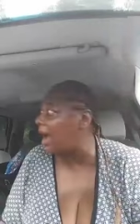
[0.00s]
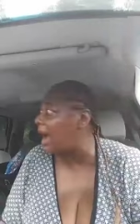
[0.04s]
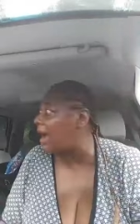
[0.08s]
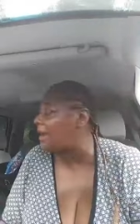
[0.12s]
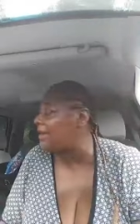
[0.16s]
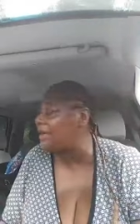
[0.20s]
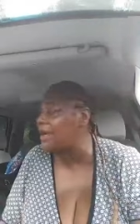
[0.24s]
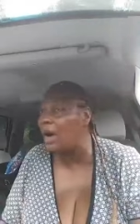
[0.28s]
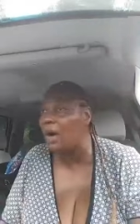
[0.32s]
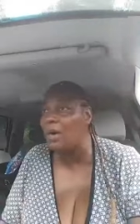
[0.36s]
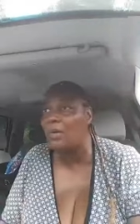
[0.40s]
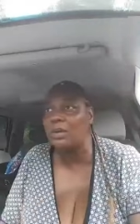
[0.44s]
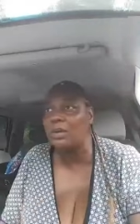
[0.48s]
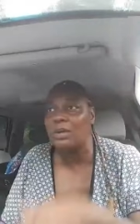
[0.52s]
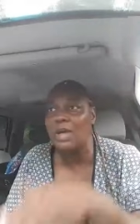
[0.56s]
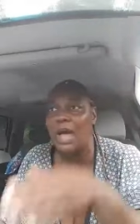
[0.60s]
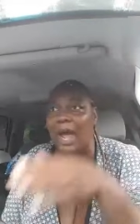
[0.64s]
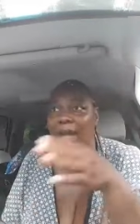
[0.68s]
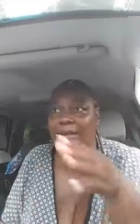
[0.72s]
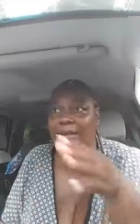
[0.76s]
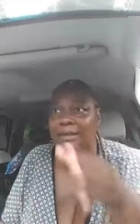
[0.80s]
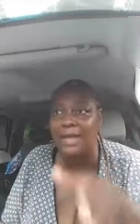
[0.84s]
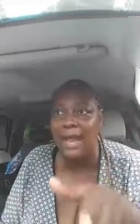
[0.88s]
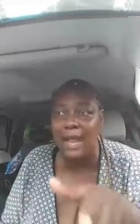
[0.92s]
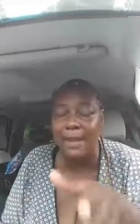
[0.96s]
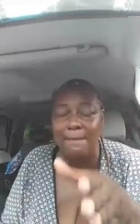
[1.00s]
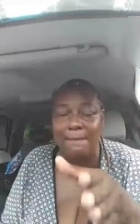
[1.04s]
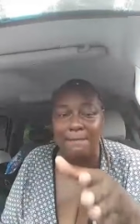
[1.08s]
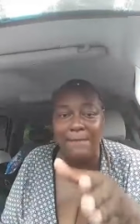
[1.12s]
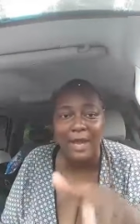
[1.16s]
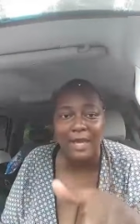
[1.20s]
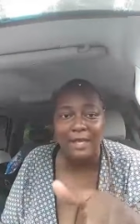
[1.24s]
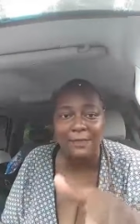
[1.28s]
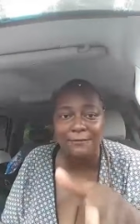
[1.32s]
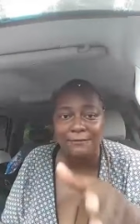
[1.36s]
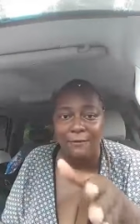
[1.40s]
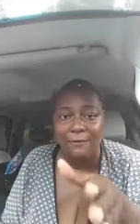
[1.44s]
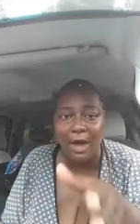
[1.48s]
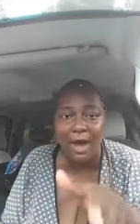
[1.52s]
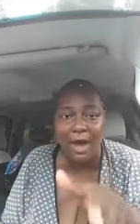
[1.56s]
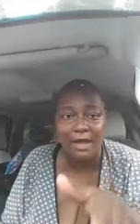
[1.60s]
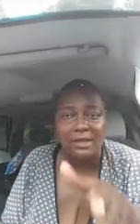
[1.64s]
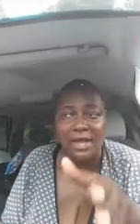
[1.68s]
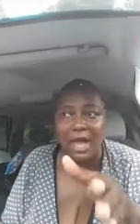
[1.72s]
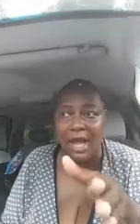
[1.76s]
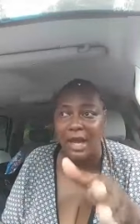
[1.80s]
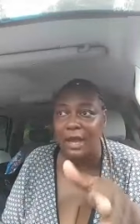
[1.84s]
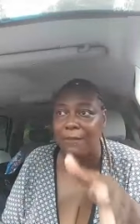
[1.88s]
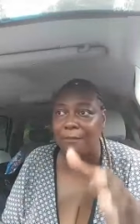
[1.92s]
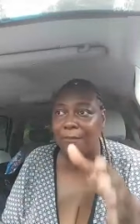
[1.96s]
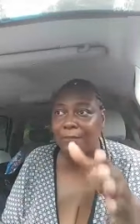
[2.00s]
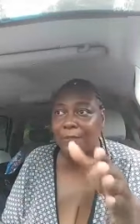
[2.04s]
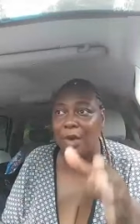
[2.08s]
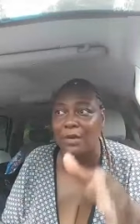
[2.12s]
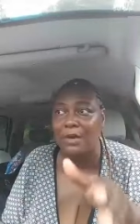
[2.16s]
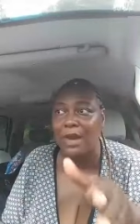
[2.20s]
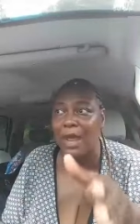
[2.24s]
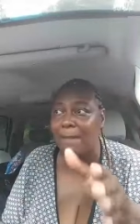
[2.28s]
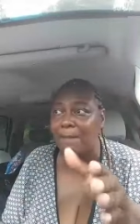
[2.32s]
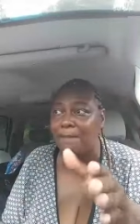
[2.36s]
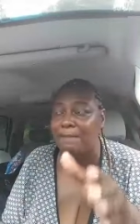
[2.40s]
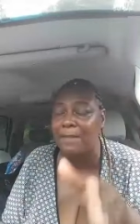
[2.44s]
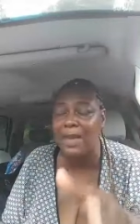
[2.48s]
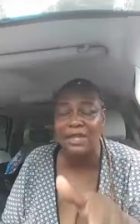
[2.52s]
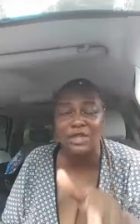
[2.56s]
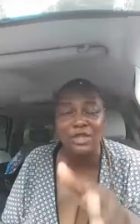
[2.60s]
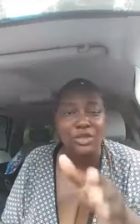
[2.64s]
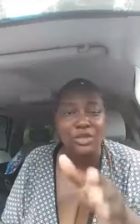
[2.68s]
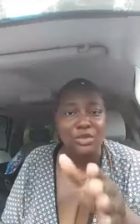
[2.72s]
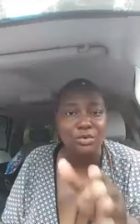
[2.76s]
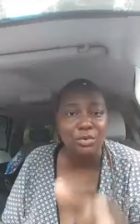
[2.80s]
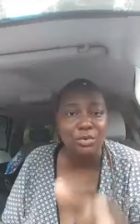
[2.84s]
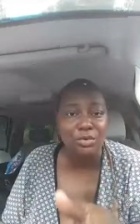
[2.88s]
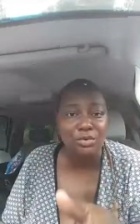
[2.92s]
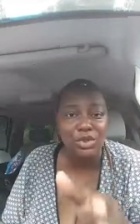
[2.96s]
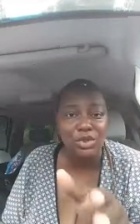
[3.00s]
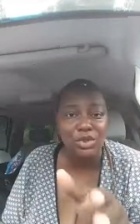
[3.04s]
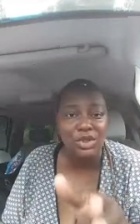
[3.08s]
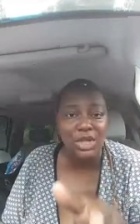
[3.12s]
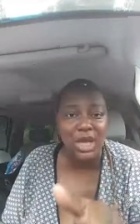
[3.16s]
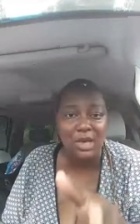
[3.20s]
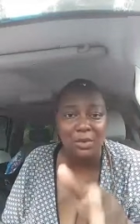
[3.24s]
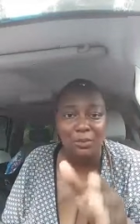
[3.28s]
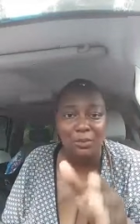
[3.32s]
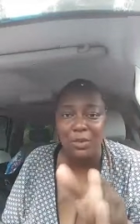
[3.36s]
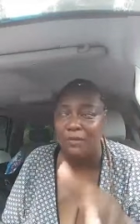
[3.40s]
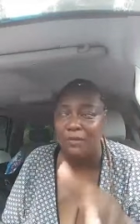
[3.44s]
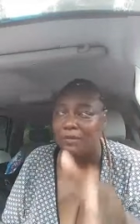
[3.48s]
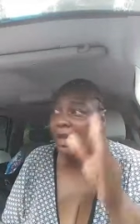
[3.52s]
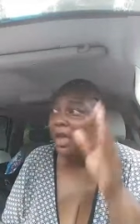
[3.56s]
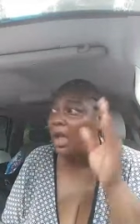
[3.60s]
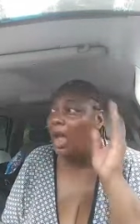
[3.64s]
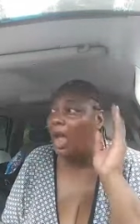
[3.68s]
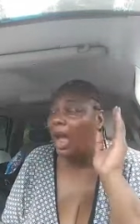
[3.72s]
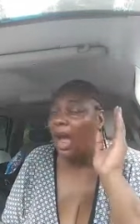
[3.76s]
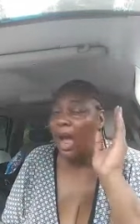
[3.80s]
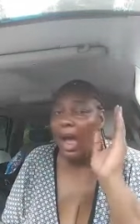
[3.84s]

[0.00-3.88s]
I don't like that bitch Fonz. I can throw that bitch in the Hoochie Chatter River.